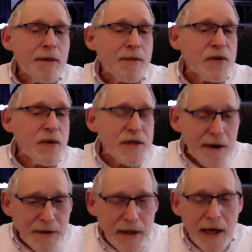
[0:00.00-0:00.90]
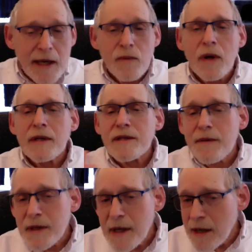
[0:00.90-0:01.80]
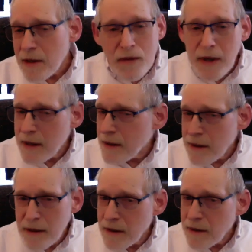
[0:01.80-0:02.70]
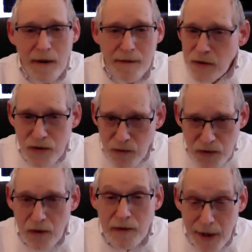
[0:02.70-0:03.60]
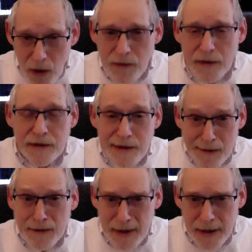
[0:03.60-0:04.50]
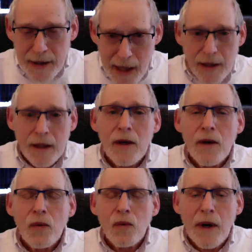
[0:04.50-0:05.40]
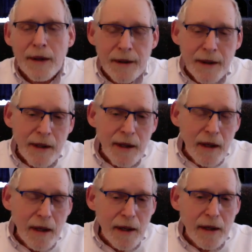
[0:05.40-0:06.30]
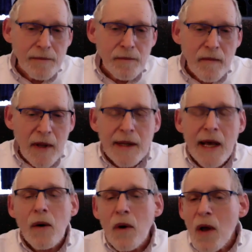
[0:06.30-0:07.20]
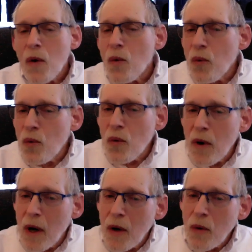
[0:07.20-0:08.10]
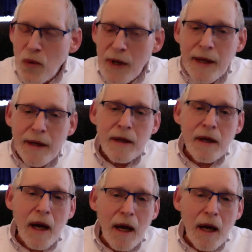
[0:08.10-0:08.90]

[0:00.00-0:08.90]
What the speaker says: But between 1781 and 1783, the revolution was already over in 1781. Now, we